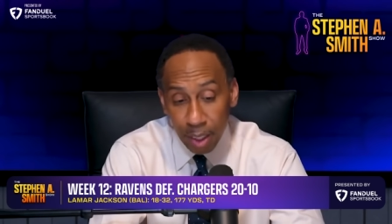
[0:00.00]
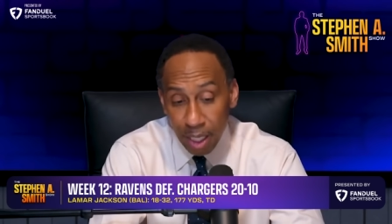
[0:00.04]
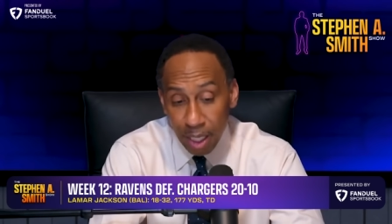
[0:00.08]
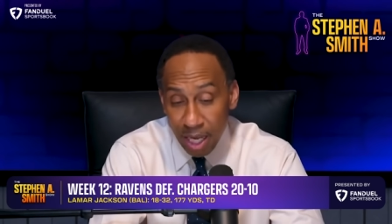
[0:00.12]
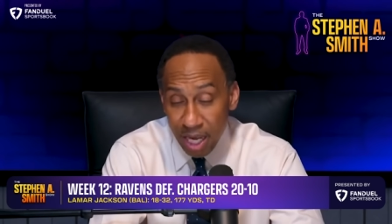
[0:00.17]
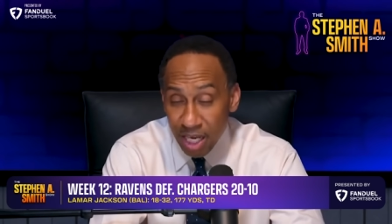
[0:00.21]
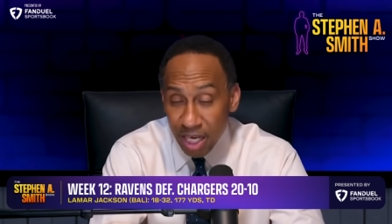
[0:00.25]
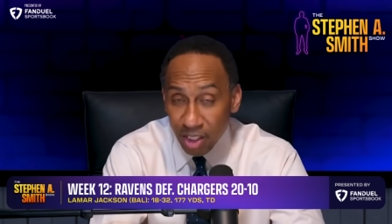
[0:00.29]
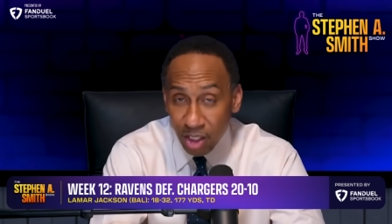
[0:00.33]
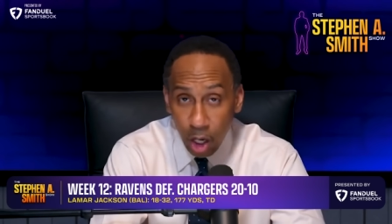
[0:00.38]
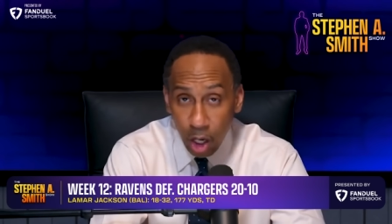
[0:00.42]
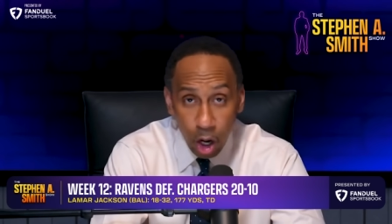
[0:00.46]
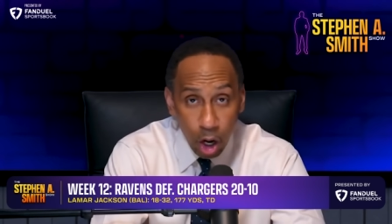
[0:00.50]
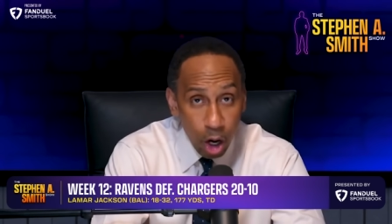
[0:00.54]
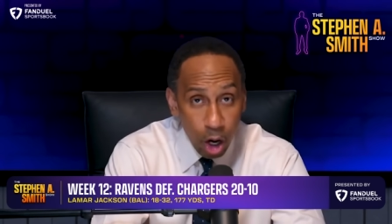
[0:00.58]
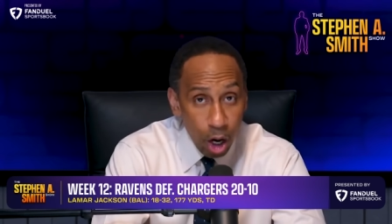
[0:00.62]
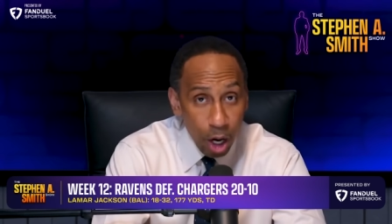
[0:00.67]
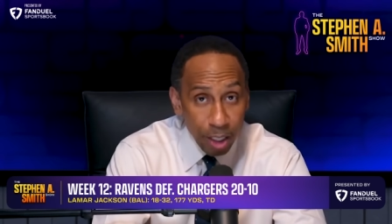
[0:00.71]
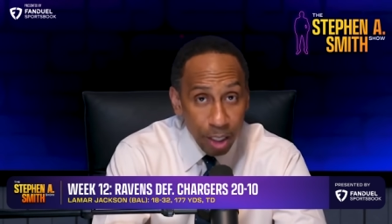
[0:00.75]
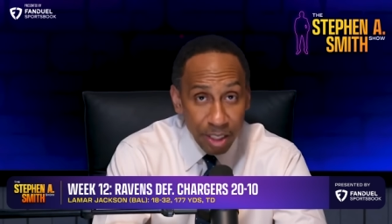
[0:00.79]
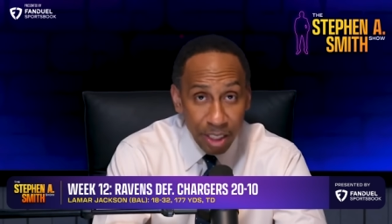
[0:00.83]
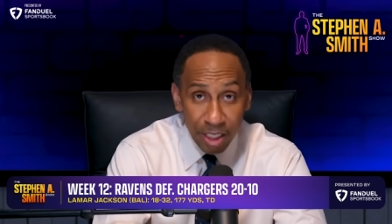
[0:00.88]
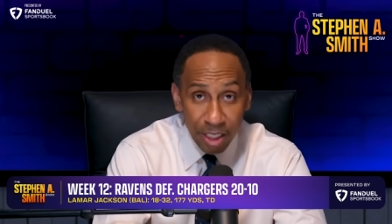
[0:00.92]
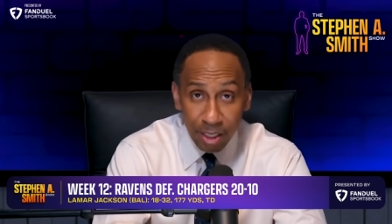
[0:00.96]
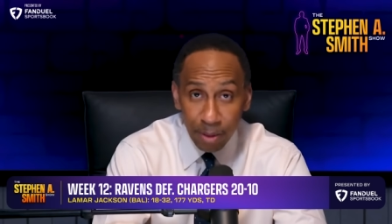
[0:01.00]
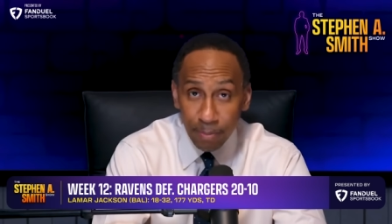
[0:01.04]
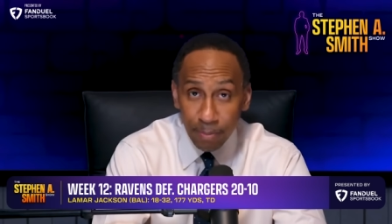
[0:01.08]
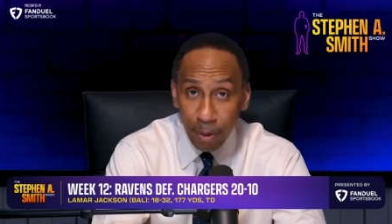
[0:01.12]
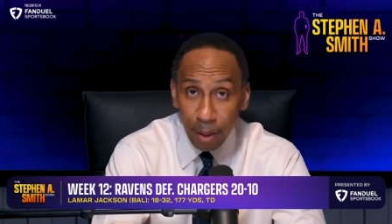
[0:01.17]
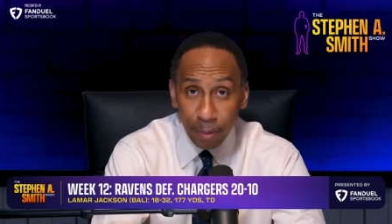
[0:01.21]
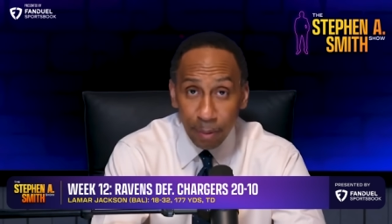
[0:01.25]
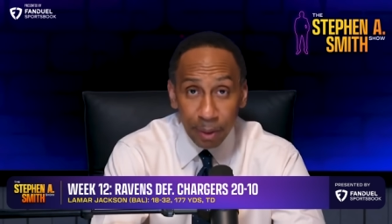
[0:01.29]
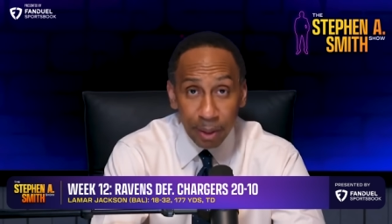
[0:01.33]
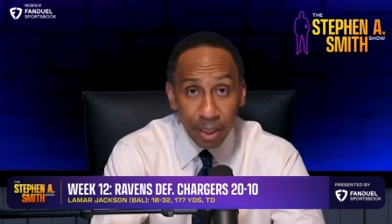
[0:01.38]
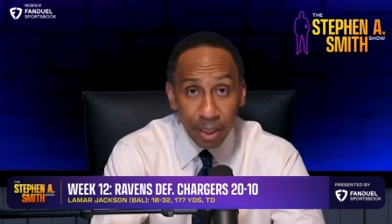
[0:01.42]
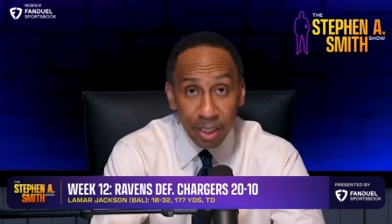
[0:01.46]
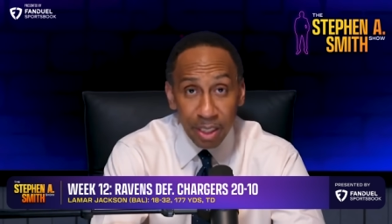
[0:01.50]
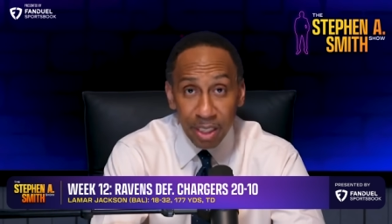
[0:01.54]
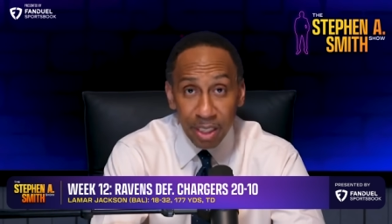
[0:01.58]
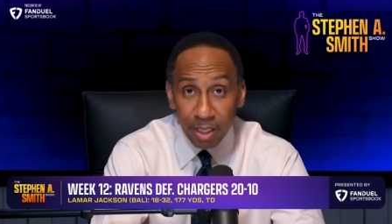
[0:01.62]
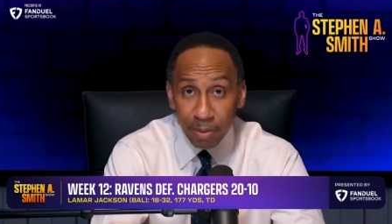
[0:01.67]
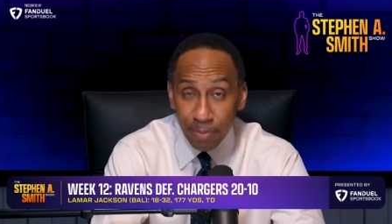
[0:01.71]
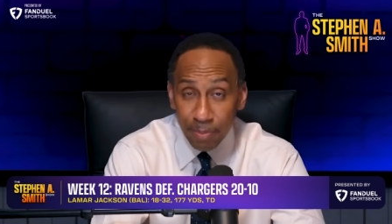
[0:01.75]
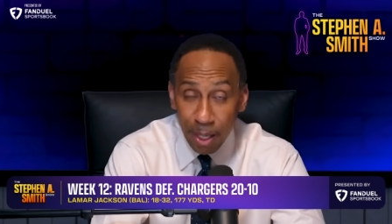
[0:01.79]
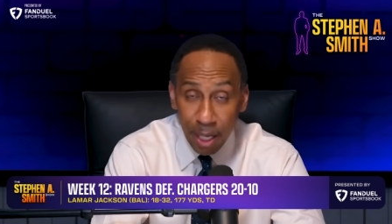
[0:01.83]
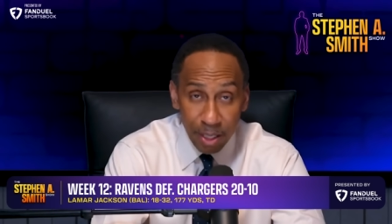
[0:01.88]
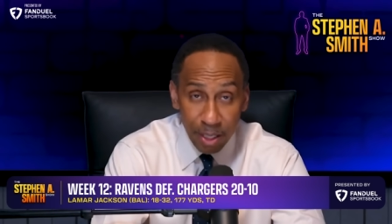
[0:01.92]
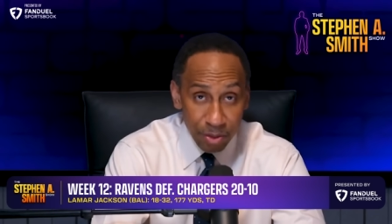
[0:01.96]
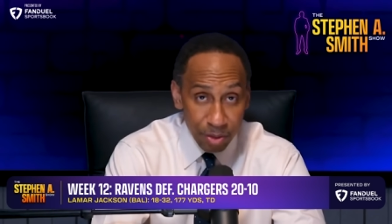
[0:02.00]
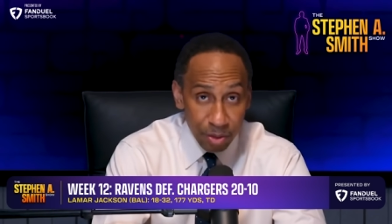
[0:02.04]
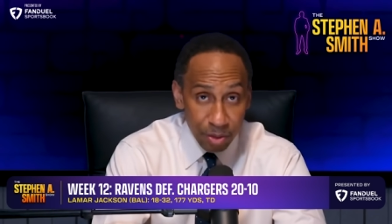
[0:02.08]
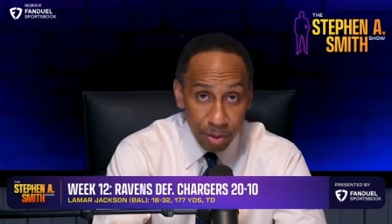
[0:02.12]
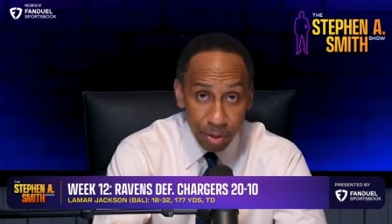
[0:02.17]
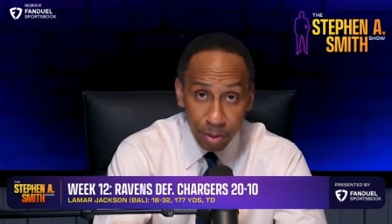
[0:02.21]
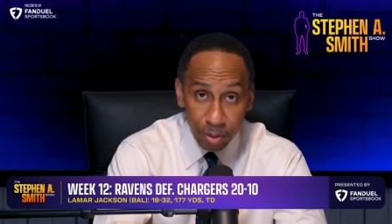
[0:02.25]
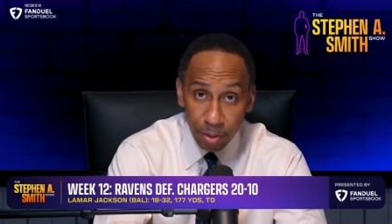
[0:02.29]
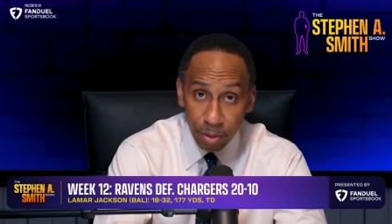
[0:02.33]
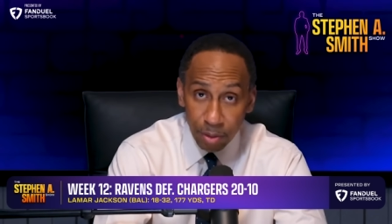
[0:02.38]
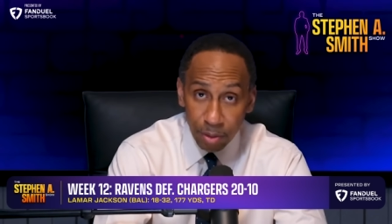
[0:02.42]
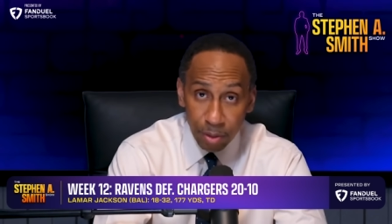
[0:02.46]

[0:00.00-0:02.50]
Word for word: it's hard to summarily dismiss